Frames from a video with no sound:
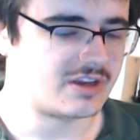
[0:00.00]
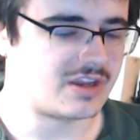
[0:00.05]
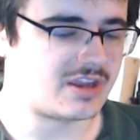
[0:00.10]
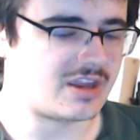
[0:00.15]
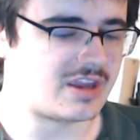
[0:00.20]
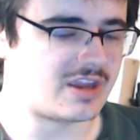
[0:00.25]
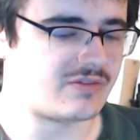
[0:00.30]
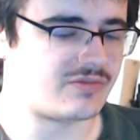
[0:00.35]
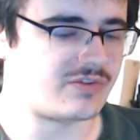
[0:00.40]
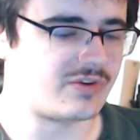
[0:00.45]

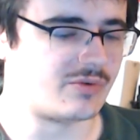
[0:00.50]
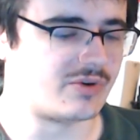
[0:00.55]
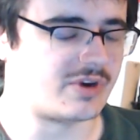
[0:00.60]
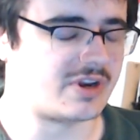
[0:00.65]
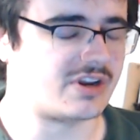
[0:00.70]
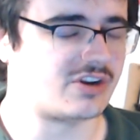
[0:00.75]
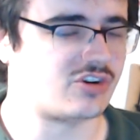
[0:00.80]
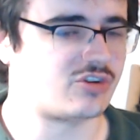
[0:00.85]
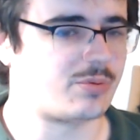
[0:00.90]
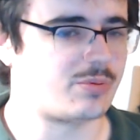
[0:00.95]
if you're an
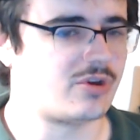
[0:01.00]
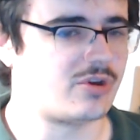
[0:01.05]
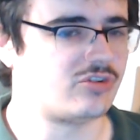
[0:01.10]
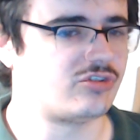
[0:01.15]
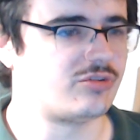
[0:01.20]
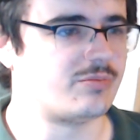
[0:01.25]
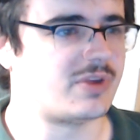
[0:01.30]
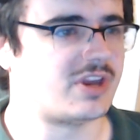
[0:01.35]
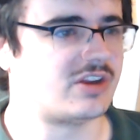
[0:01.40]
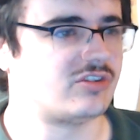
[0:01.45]
English
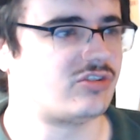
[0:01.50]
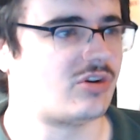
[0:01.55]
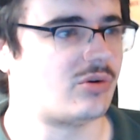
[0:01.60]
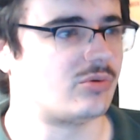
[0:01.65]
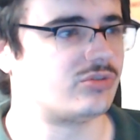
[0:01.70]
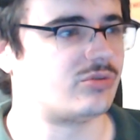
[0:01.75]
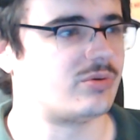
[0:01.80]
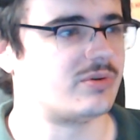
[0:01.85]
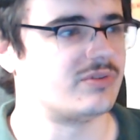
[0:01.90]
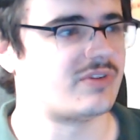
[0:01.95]
person being
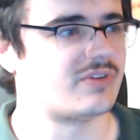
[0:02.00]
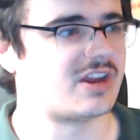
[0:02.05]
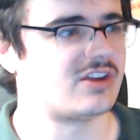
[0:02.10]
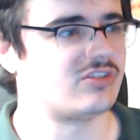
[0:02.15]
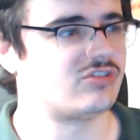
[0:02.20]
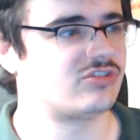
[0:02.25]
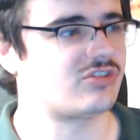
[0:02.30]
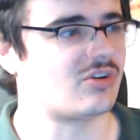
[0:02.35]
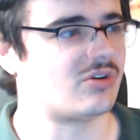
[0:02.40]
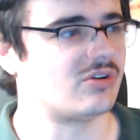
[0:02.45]
told to invade
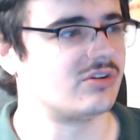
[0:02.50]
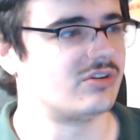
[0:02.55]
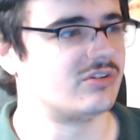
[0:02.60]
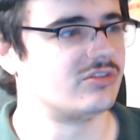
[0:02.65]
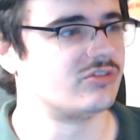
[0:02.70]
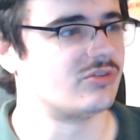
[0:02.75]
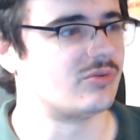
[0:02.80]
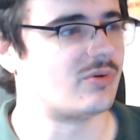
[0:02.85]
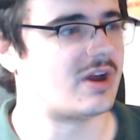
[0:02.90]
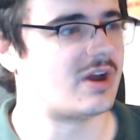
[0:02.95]

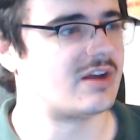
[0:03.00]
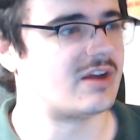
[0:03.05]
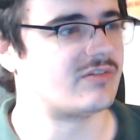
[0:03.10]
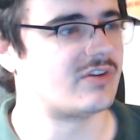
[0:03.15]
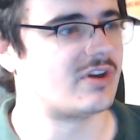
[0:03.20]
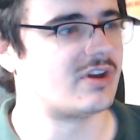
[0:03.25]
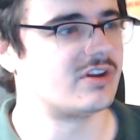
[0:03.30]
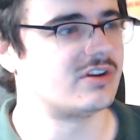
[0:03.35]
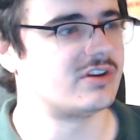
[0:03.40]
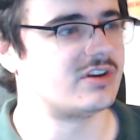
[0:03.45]
Scotland or
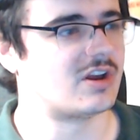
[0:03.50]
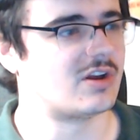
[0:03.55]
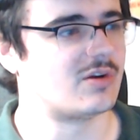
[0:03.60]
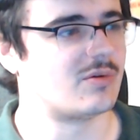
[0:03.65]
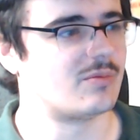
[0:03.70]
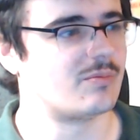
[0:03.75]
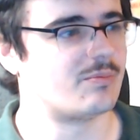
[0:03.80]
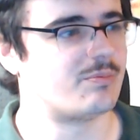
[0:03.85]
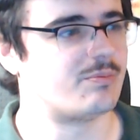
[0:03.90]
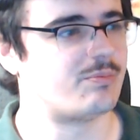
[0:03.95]
whatever, you know,
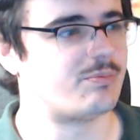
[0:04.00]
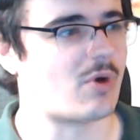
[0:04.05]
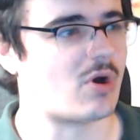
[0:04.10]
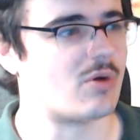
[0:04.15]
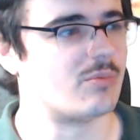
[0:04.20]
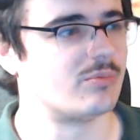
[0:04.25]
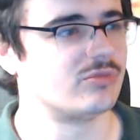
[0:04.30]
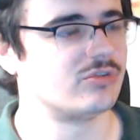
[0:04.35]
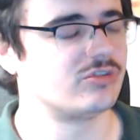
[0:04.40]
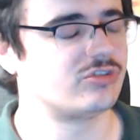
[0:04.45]

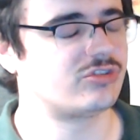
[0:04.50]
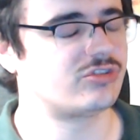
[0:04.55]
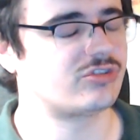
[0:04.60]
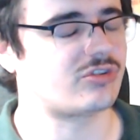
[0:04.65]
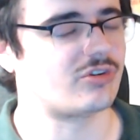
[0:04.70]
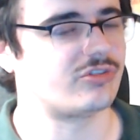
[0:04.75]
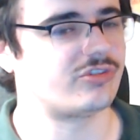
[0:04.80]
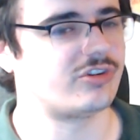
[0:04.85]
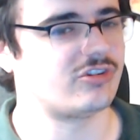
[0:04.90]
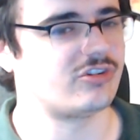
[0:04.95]
bomb
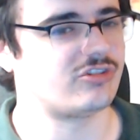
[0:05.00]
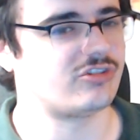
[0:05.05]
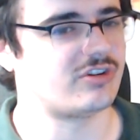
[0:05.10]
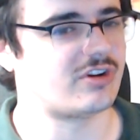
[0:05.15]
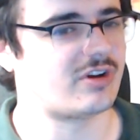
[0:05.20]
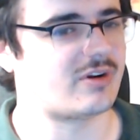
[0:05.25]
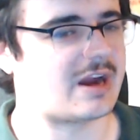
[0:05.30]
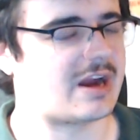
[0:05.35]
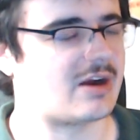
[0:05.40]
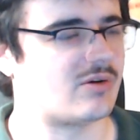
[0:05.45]
Scottish, you
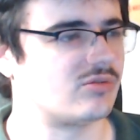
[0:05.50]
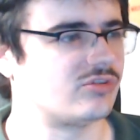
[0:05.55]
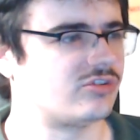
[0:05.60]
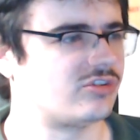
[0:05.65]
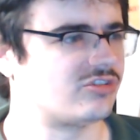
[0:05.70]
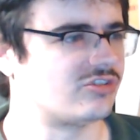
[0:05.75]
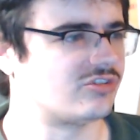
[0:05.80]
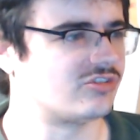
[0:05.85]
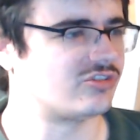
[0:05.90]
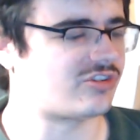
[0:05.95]
know,
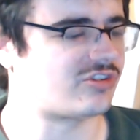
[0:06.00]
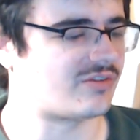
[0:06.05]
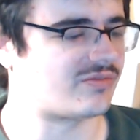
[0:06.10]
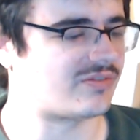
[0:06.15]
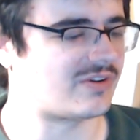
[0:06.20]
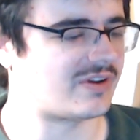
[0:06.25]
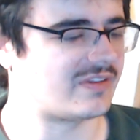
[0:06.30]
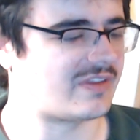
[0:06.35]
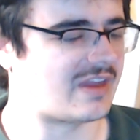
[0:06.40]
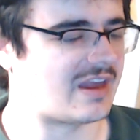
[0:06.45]
houses and stuff
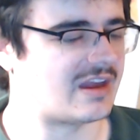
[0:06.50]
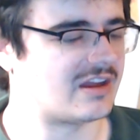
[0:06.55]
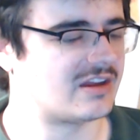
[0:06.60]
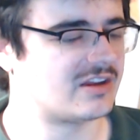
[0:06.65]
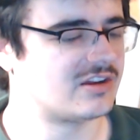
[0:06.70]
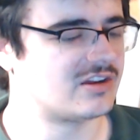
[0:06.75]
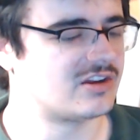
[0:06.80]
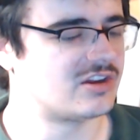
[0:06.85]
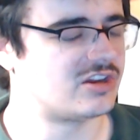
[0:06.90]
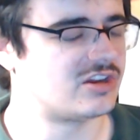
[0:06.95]
like that,
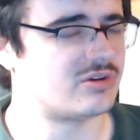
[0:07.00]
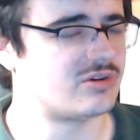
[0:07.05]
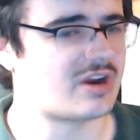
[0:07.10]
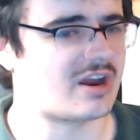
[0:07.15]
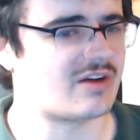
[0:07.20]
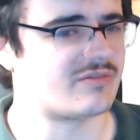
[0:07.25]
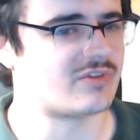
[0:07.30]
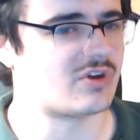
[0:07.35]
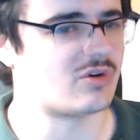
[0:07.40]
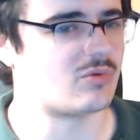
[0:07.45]
you'd
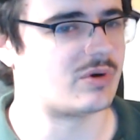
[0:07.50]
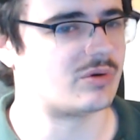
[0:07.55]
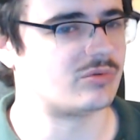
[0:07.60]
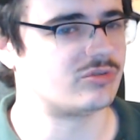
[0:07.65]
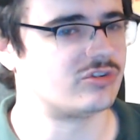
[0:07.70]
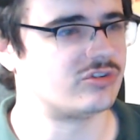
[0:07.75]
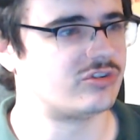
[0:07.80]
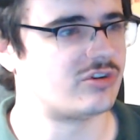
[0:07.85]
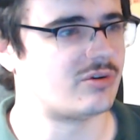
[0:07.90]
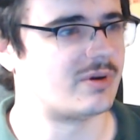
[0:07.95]
have no will
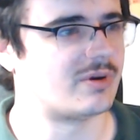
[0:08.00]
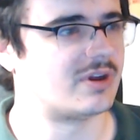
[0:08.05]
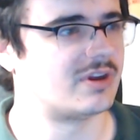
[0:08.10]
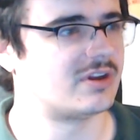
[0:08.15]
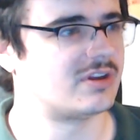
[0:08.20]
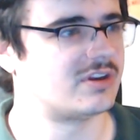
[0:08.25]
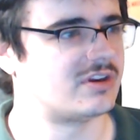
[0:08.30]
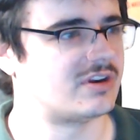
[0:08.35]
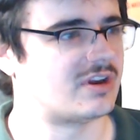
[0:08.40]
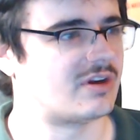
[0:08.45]
to do it.
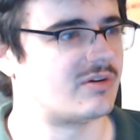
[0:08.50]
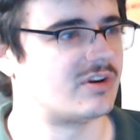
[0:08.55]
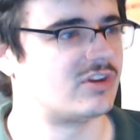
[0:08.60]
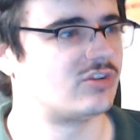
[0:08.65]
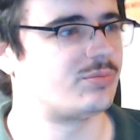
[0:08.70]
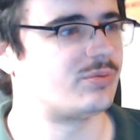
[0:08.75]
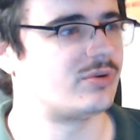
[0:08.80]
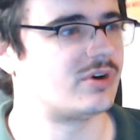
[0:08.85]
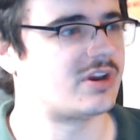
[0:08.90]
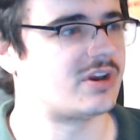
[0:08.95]
You know, and it's
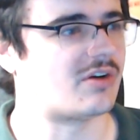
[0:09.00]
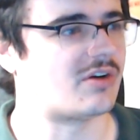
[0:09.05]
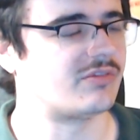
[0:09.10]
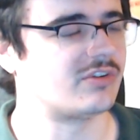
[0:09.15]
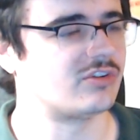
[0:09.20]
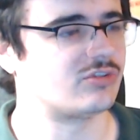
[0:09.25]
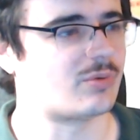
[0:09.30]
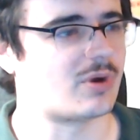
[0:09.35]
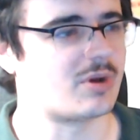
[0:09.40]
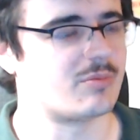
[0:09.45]
pretty
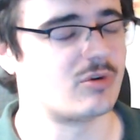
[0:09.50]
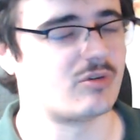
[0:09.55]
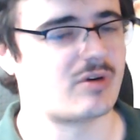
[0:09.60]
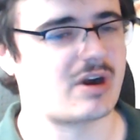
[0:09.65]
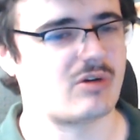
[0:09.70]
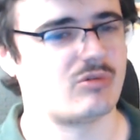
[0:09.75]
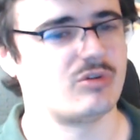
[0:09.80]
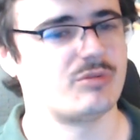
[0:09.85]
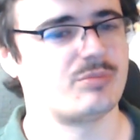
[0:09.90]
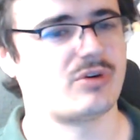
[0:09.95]
obvious why
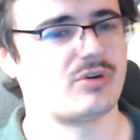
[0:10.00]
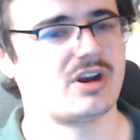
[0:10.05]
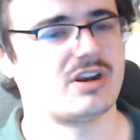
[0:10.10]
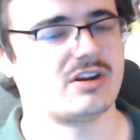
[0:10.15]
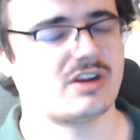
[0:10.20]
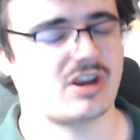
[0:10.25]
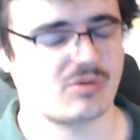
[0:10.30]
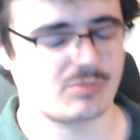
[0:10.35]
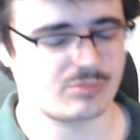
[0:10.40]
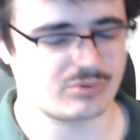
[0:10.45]
morale would break
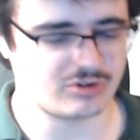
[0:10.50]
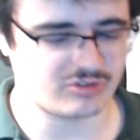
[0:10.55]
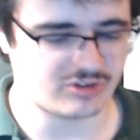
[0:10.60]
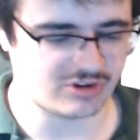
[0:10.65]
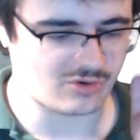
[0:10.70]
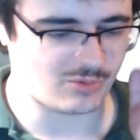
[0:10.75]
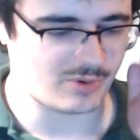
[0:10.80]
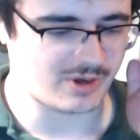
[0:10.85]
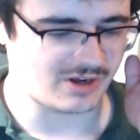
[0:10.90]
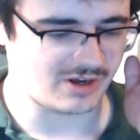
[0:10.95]
down pretty
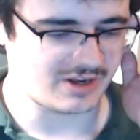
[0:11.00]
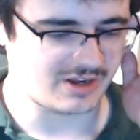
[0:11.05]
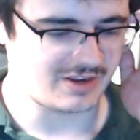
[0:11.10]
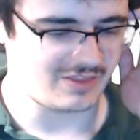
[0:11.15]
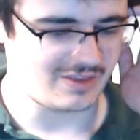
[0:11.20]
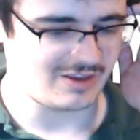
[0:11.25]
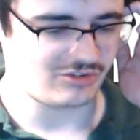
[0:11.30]
quickly in that